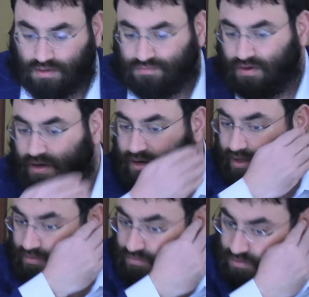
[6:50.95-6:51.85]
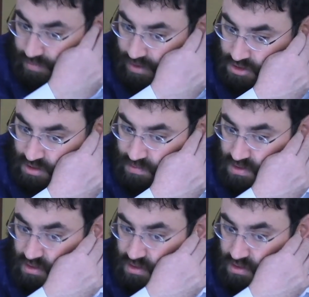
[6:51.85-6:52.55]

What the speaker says: Friday night. The Mal Shabbat,